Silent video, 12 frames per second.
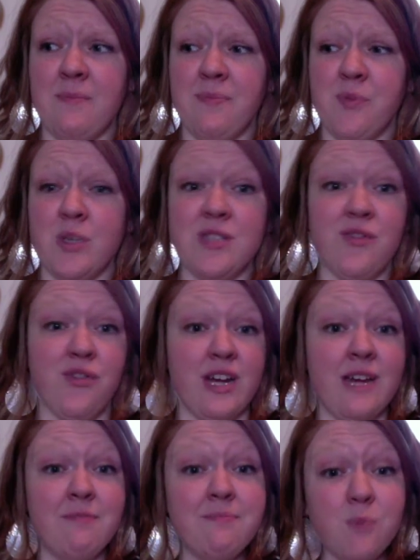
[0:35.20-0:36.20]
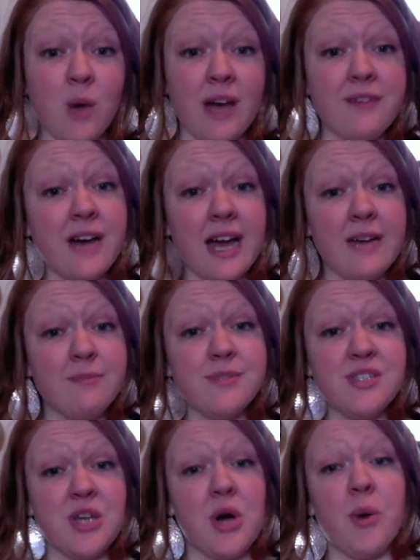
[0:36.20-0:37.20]
was free Wi-Fi,
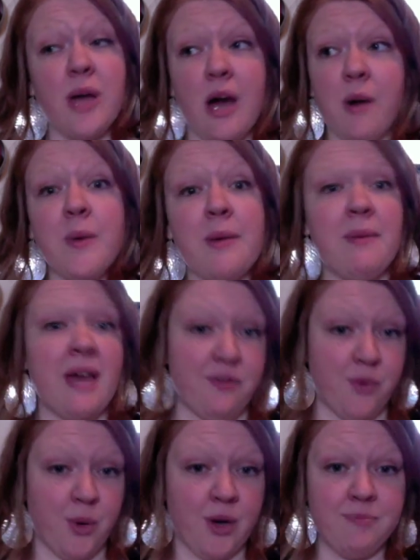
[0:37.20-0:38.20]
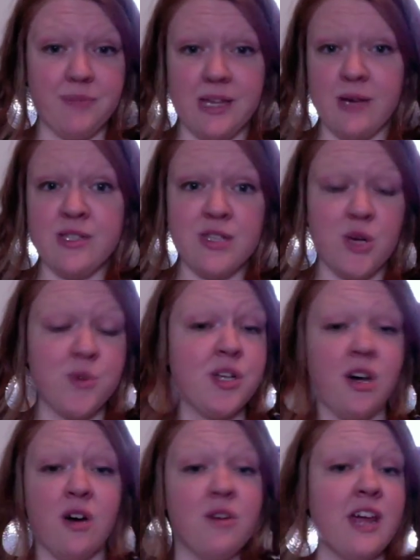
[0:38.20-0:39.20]
so we got what we paid for. It was so
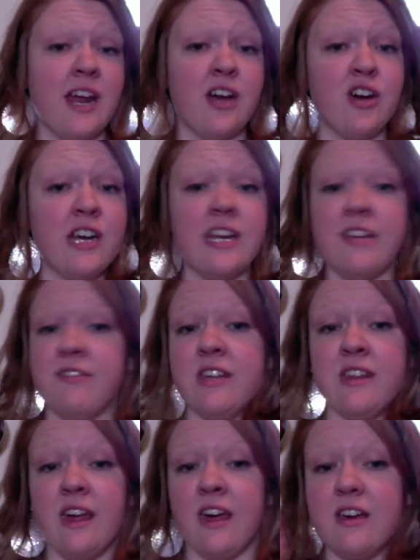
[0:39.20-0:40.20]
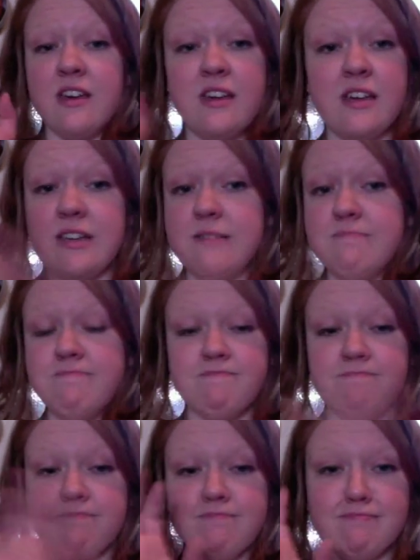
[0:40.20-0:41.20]
slow that I couldn't even, like,
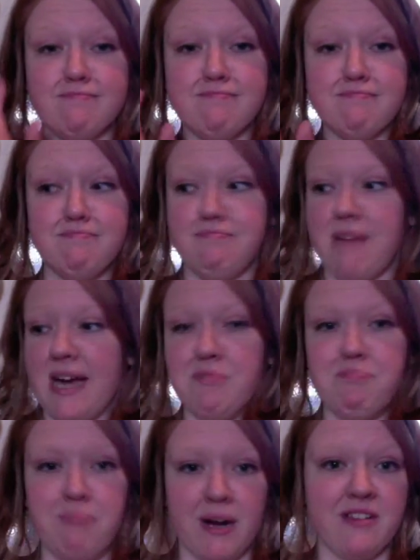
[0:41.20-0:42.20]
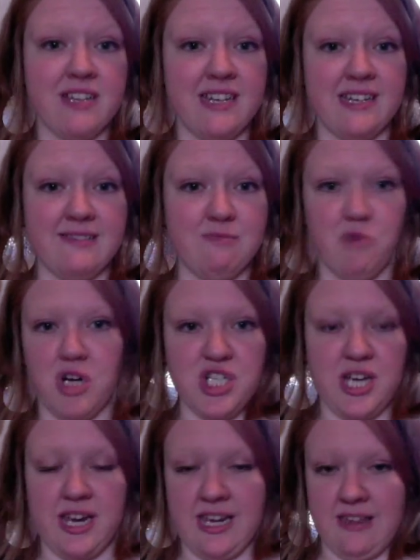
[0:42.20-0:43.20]
I could barely
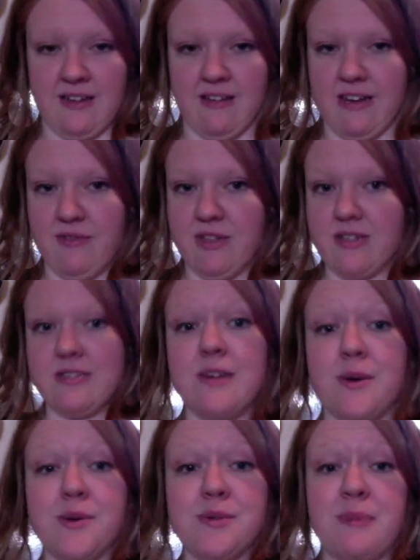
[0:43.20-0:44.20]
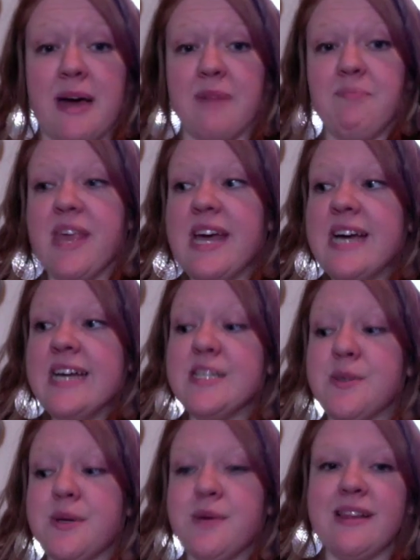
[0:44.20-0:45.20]
watch anything on Netflix, so it was bad.
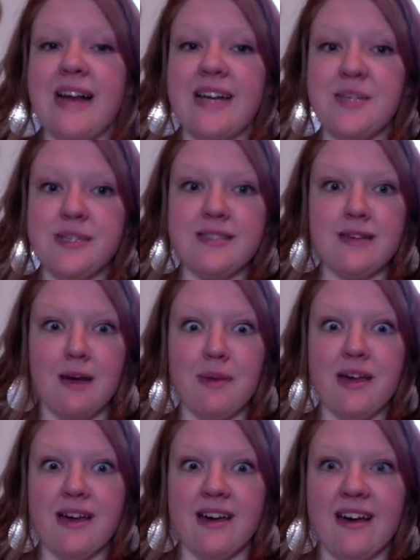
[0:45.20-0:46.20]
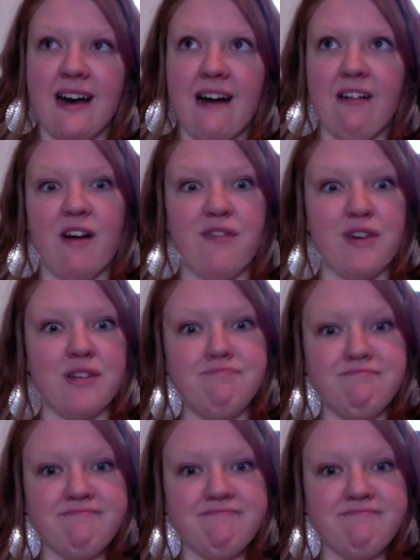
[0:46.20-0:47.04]
So anyway, last week's topic I'll cover.